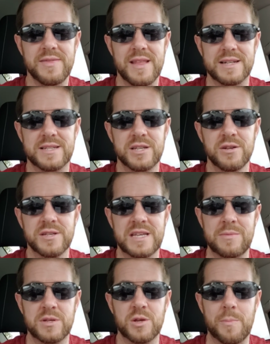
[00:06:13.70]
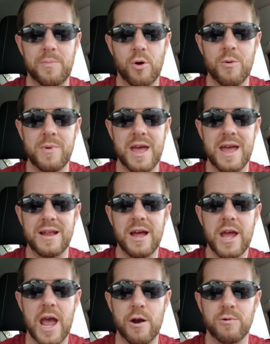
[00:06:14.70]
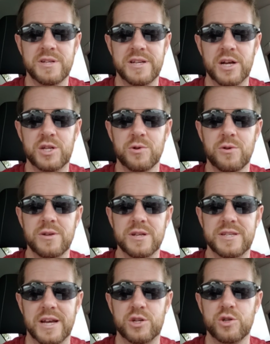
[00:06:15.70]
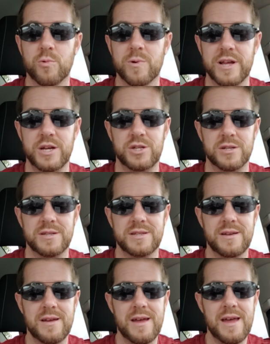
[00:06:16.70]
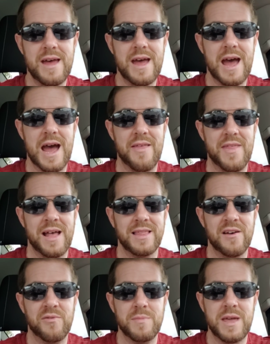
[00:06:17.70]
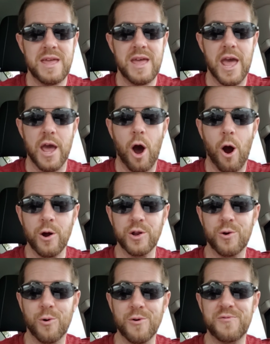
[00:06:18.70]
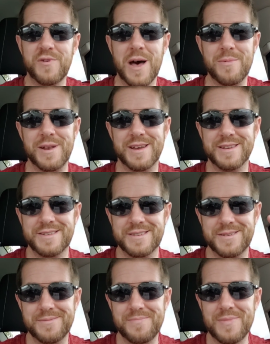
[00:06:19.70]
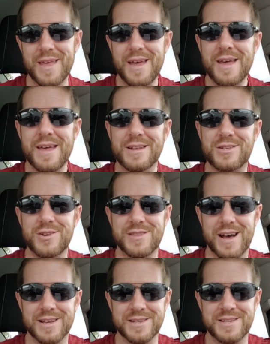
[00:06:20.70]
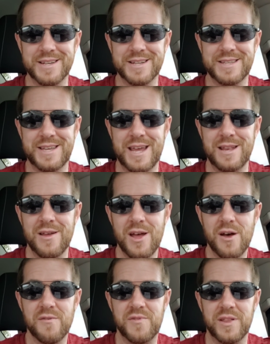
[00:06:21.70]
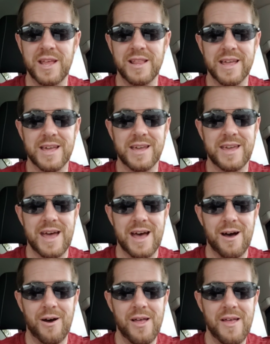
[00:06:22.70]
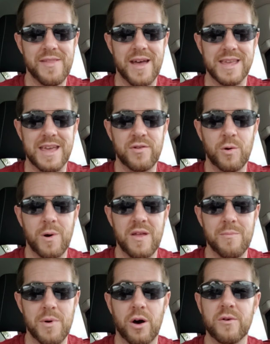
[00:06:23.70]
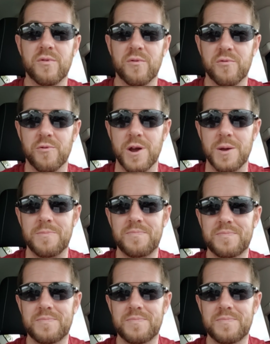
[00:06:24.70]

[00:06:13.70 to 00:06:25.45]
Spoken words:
That still seems to permeate heterosexual sexual relations. And that left me, a hardcore feminist, in 2016, feeling like a cow that had given away the milk for free.